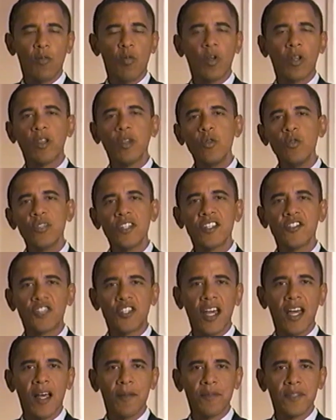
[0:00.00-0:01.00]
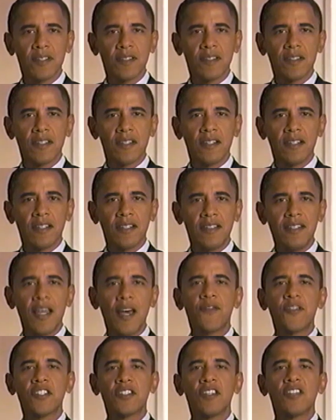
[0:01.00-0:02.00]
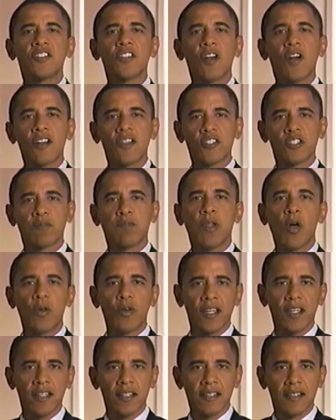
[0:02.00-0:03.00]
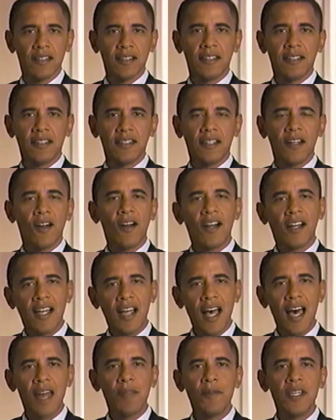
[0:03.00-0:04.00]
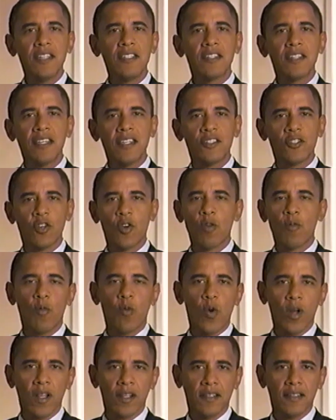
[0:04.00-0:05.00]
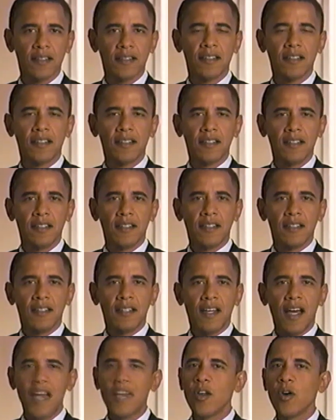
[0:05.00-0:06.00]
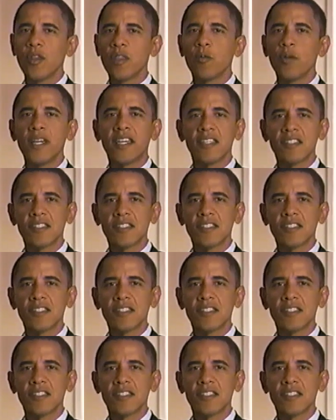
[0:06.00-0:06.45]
We're losing jobs. Deficits are exploding. Our economy's in turmoil. I know that we